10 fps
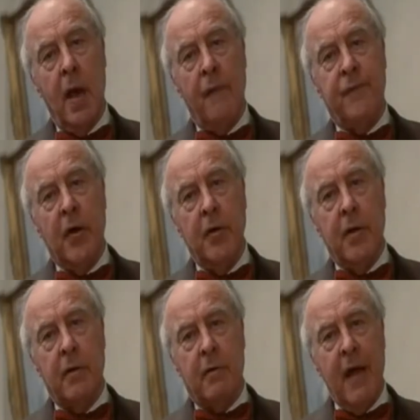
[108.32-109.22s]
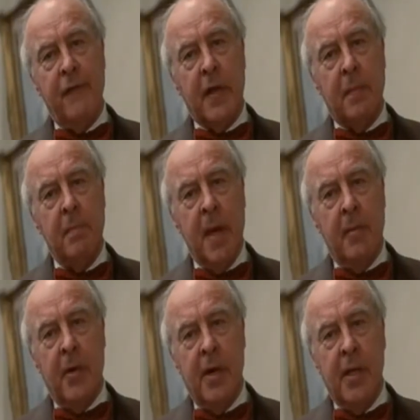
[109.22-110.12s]
A photographic
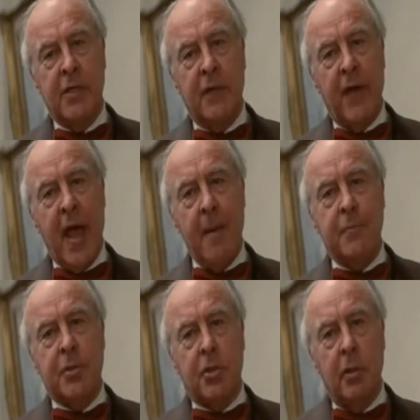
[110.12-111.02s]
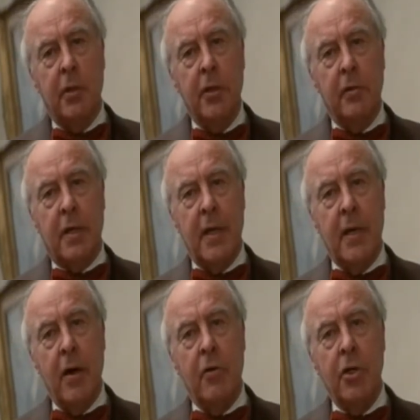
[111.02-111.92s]
memory is of absolutely
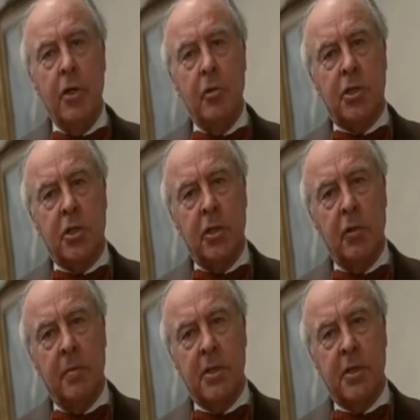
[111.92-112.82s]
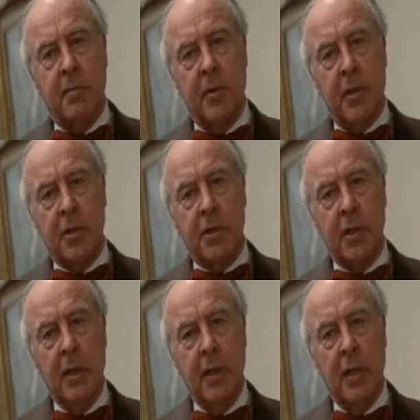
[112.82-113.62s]
no use to you, Mr. Brooks.